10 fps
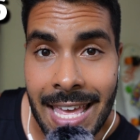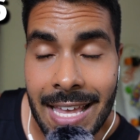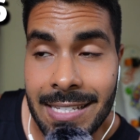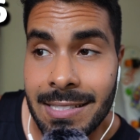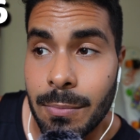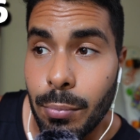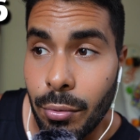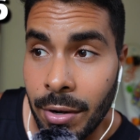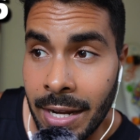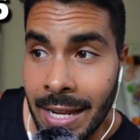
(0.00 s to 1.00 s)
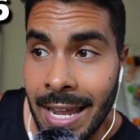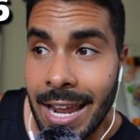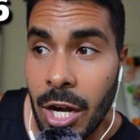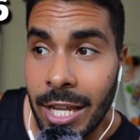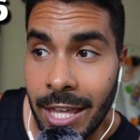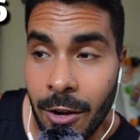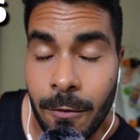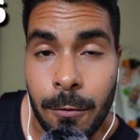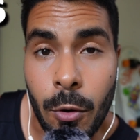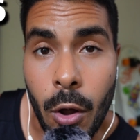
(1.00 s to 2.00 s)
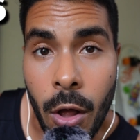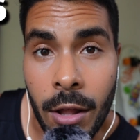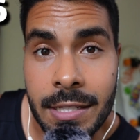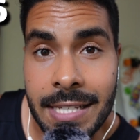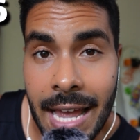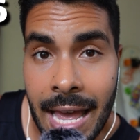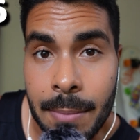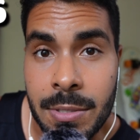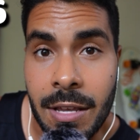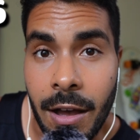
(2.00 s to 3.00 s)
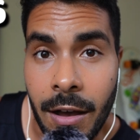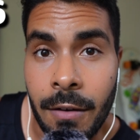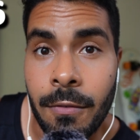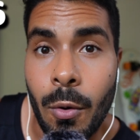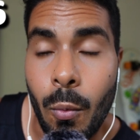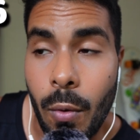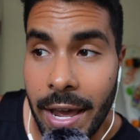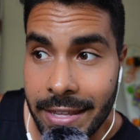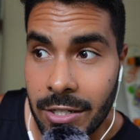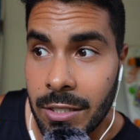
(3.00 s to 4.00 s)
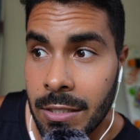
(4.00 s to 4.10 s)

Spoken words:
is to bring gear for all types of weather.